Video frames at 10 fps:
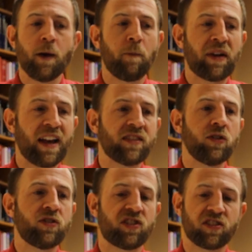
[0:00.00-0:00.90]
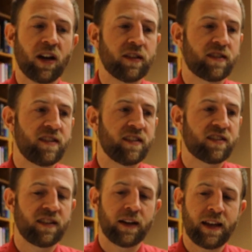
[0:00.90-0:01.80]
But as you discuss this
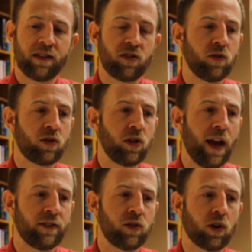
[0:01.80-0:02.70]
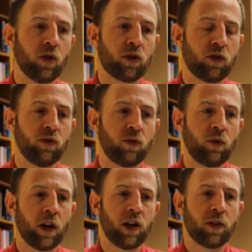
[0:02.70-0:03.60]
study, as you as you go
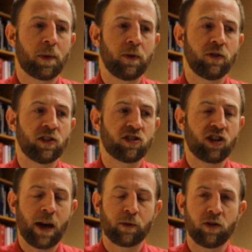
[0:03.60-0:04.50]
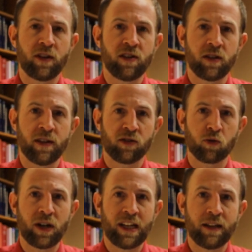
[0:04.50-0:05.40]
through through this chapter, these, this
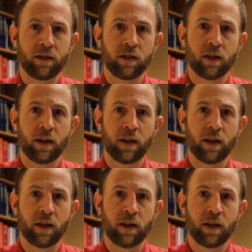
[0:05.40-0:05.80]
reading,